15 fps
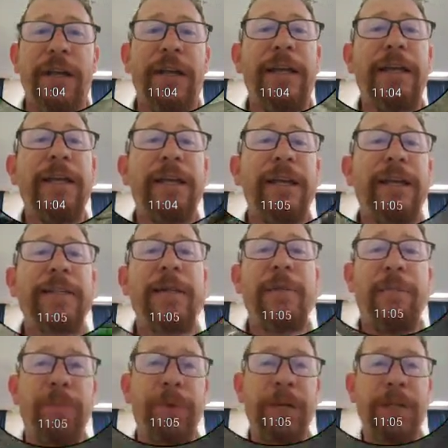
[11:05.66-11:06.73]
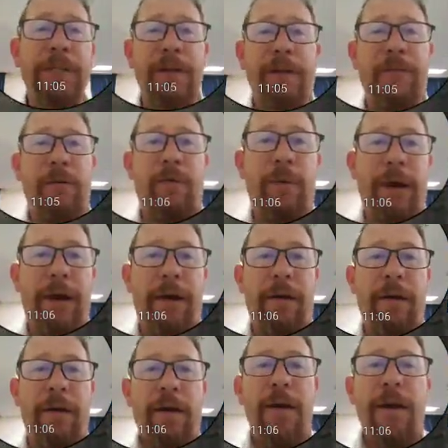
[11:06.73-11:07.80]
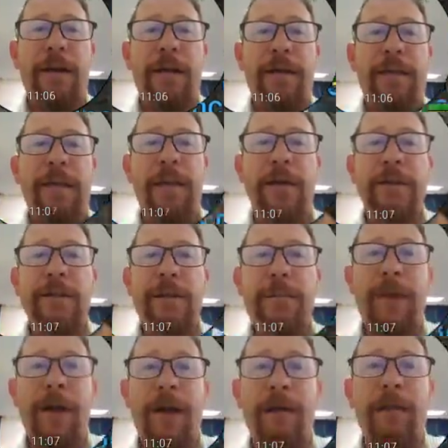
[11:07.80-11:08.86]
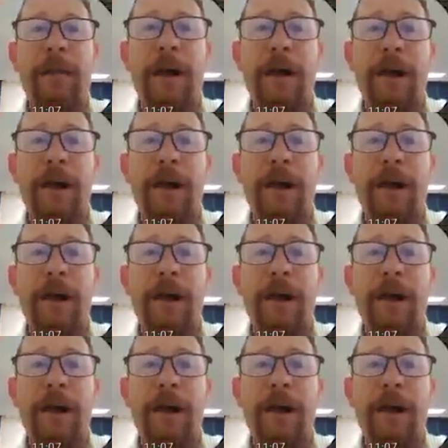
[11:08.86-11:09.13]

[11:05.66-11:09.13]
He is a beast of a rare. There's a lot